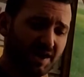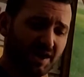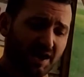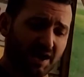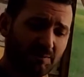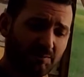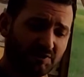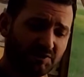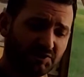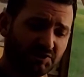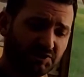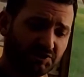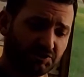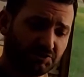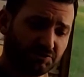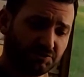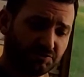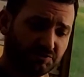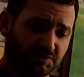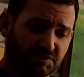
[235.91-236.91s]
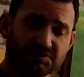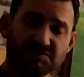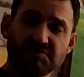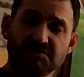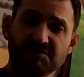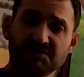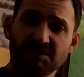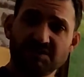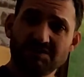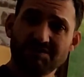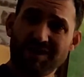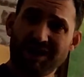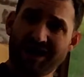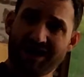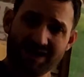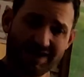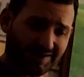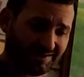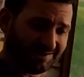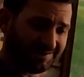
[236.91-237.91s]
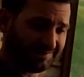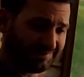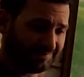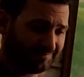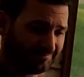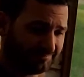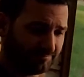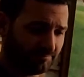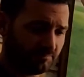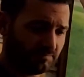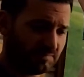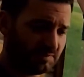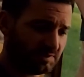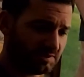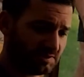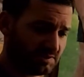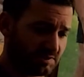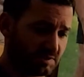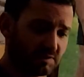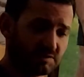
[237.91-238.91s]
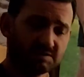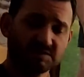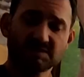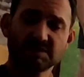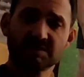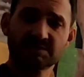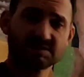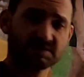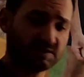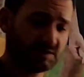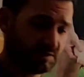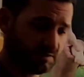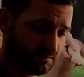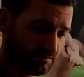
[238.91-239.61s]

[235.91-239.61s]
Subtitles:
"How many shoes did you say you had?" I said 60.